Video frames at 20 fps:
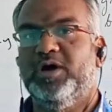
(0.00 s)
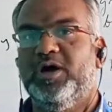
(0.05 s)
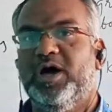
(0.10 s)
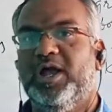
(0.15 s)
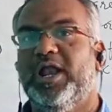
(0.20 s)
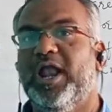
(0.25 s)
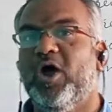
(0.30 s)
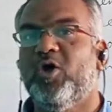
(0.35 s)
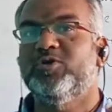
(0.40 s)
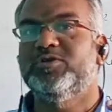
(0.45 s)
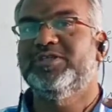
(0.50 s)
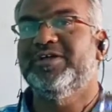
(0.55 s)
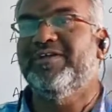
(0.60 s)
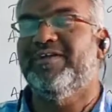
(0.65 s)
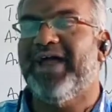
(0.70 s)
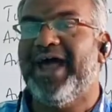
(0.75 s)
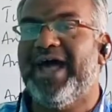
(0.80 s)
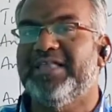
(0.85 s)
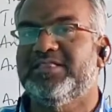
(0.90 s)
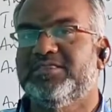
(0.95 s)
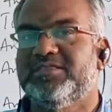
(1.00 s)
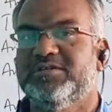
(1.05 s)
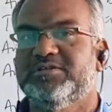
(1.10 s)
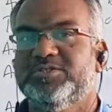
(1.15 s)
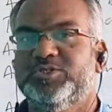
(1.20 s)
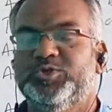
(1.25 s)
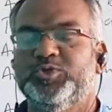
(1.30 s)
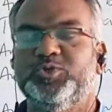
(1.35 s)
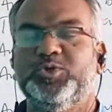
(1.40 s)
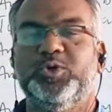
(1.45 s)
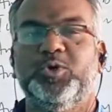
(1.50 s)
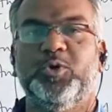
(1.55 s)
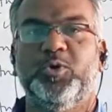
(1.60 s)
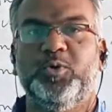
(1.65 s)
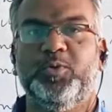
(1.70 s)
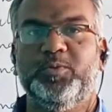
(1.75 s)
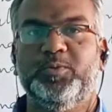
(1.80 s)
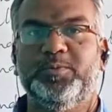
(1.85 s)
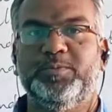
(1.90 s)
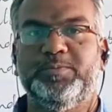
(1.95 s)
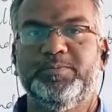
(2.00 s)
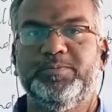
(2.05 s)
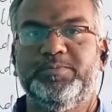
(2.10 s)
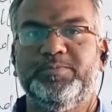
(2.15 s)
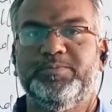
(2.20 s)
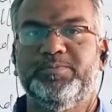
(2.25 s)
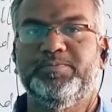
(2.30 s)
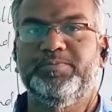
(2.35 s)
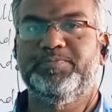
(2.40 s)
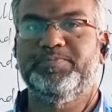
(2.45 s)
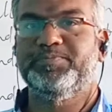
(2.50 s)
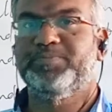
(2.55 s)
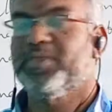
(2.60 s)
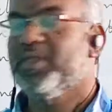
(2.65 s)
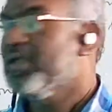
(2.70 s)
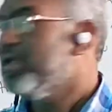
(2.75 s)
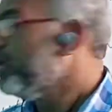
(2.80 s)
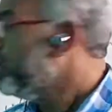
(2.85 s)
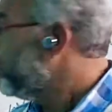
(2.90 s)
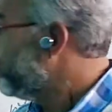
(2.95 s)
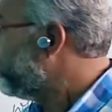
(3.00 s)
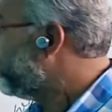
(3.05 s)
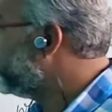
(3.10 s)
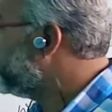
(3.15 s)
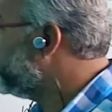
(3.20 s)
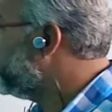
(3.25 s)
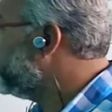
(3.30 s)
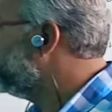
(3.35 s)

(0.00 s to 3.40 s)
allowed the wrath to grow. What did